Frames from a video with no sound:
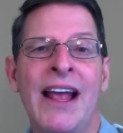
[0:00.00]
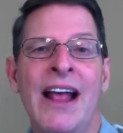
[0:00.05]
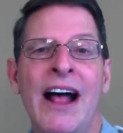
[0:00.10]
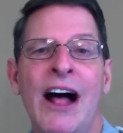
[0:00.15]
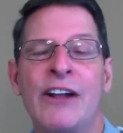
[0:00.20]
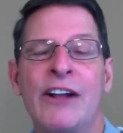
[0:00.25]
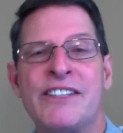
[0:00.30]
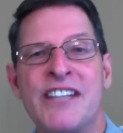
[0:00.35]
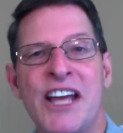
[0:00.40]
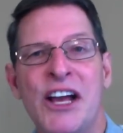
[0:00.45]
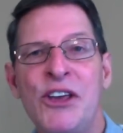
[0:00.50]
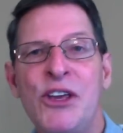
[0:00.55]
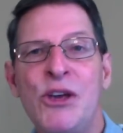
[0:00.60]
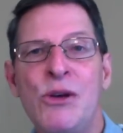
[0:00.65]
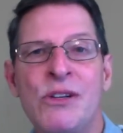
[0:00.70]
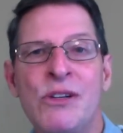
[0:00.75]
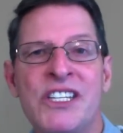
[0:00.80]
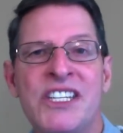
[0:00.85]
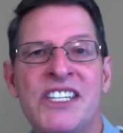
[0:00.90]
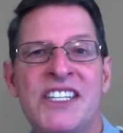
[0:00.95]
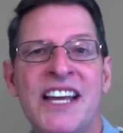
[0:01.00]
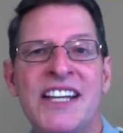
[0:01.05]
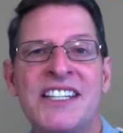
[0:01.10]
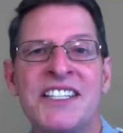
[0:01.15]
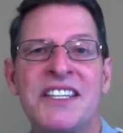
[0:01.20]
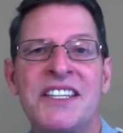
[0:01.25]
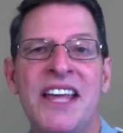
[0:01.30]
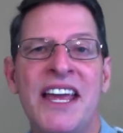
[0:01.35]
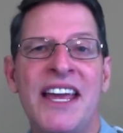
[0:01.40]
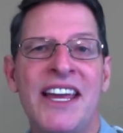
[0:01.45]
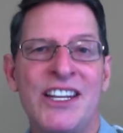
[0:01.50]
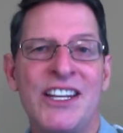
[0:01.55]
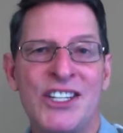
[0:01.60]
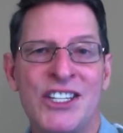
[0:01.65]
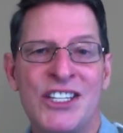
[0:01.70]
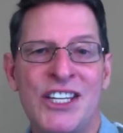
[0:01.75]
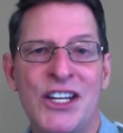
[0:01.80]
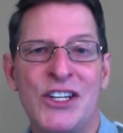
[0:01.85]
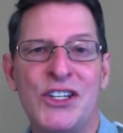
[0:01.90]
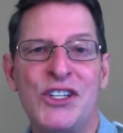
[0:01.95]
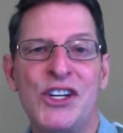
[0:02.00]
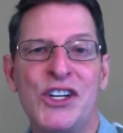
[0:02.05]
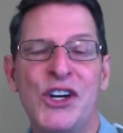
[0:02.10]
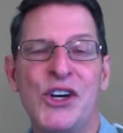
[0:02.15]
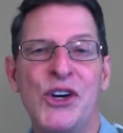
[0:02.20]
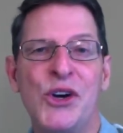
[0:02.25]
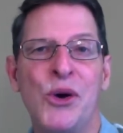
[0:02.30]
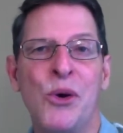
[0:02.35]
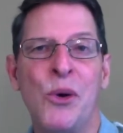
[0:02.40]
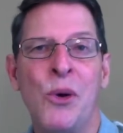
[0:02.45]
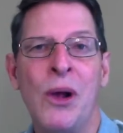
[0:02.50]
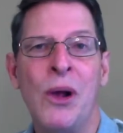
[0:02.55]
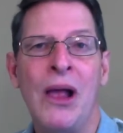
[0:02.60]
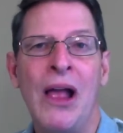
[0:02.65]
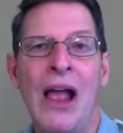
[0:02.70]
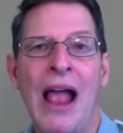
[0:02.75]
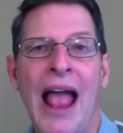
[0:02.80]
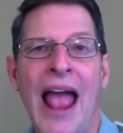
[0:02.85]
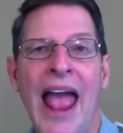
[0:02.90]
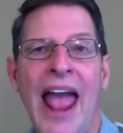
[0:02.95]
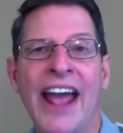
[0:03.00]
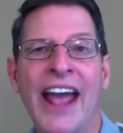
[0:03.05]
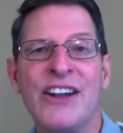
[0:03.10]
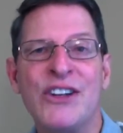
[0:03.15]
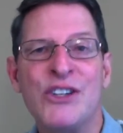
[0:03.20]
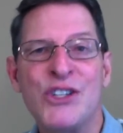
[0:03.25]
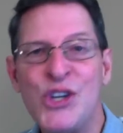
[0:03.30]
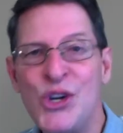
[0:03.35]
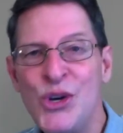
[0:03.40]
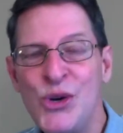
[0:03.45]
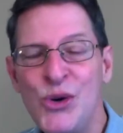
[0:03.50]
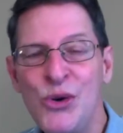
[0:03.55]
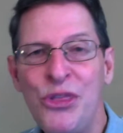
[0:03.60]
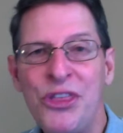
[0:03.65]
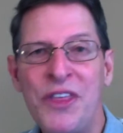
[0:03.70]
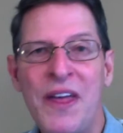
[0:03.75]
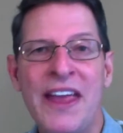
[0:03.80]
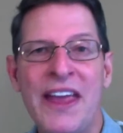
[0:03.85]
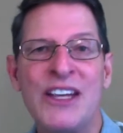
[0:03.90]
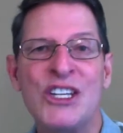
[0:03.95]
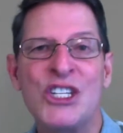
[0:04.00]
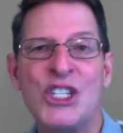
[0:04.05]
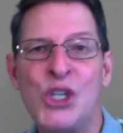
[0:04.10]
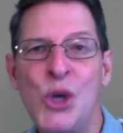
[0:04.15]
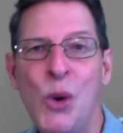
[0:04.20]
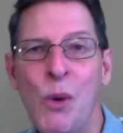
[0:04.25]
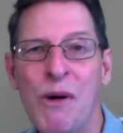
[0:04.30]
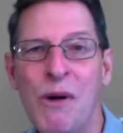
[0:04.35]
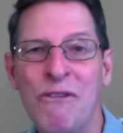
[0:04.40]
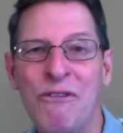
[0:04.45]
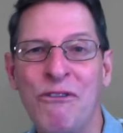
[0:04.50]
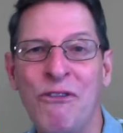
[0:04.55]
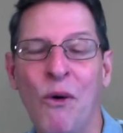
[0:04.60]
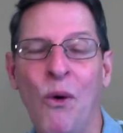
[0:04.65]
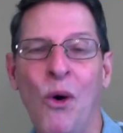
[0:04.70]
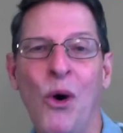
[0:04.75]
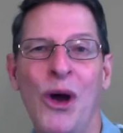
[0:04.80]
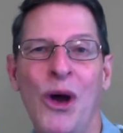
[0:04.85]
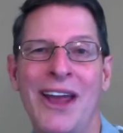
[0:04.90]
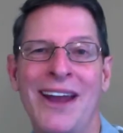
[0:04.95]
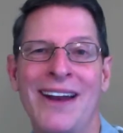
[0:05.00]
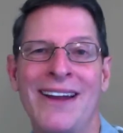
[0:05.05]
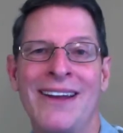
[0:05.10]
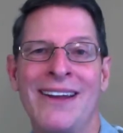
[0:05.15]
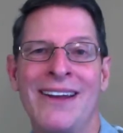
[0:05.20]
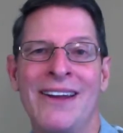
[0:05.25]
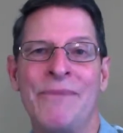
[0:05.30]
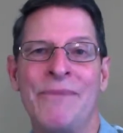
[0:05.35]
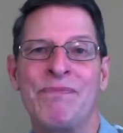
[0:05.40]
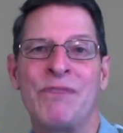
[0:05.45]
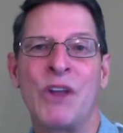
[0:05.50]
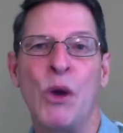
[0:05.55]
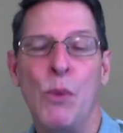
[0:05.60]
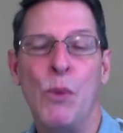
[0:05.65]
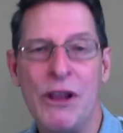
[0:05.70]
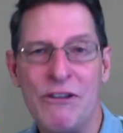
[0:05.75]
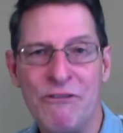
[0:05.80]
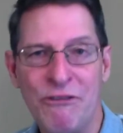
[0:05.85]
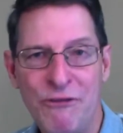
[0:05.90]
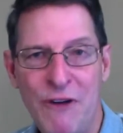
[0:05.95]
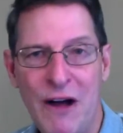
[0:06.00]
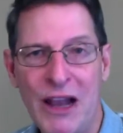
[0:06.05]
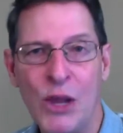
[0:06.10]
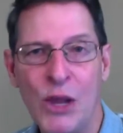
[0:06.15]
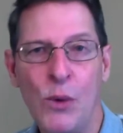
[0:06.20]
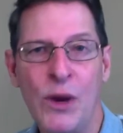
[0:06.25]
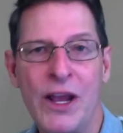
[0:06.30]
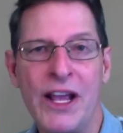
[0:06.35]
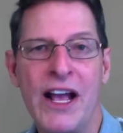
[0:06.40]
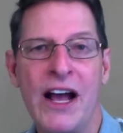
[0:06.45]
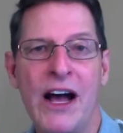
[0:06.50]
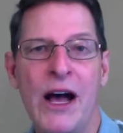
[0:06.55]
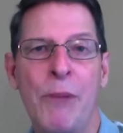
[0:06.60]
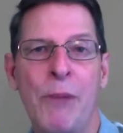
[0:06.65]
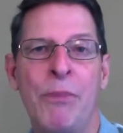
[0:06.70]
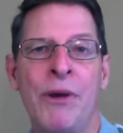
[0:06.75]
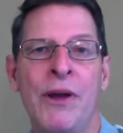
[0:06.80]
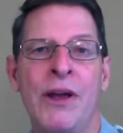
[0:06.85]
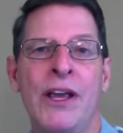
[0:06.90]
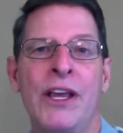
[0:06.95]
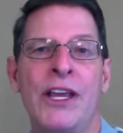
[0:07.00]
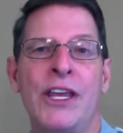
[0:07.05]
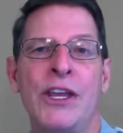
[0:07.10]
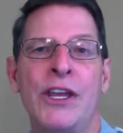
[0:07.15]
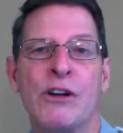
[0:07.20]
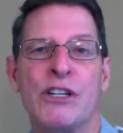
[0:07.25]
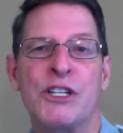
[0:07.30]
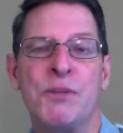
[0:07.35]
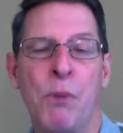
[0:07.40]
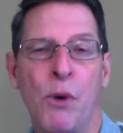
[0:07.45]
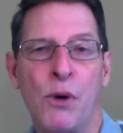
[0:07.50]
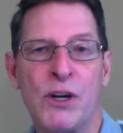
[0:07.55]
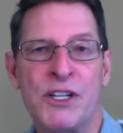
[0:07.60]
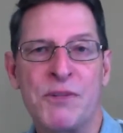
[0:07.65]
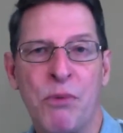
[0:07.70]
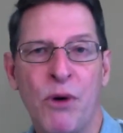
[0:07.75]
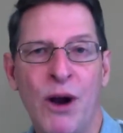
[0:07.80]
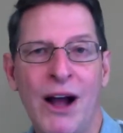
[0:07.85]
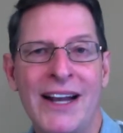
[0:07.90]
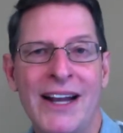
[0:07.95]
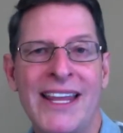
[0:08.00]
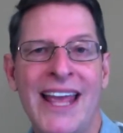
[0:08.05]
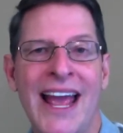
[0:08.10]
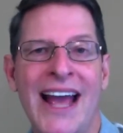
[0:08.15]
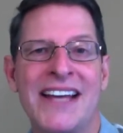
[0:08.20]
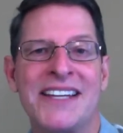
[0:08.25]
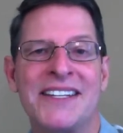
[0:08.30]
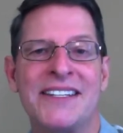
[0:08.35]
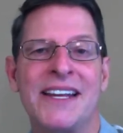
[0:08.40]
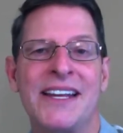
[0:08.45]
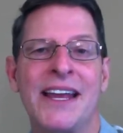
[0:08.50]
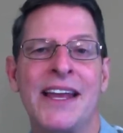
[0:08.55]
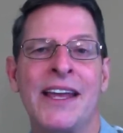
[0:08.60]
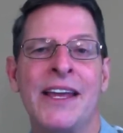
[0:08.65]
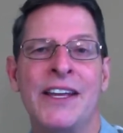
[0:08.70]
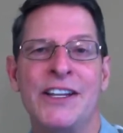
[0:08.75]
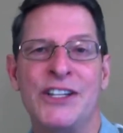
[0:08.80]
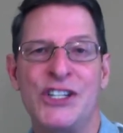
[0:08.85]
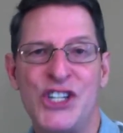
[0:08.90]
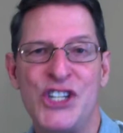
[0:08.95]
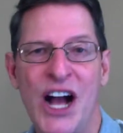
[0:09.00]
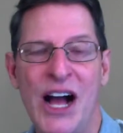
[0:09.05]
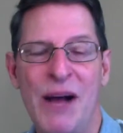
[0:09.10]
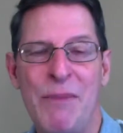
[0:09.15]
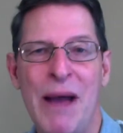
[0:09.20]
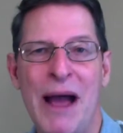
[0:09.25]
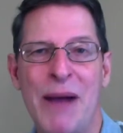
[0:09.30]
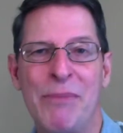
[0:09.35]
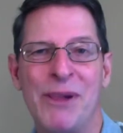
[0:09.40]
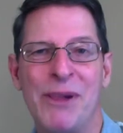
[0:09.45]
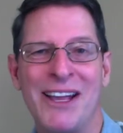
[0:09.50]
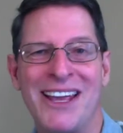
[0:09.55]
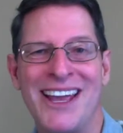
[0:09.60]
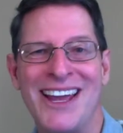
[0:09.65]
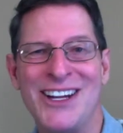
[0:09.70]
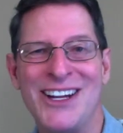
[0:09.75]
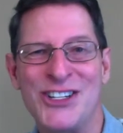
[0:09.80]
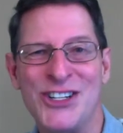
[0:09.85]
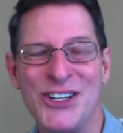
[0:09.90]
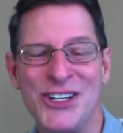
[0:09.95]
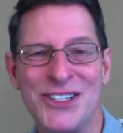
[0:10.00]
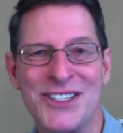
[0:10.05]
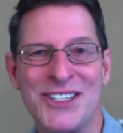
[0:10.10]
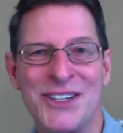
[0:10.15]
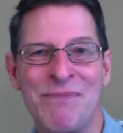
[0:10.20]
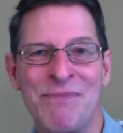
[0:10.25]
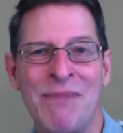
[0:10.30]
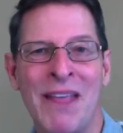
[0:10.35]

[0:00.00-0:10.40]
I'll tell you six things to do and two things to avoid when following up your sports broadcasting job applications.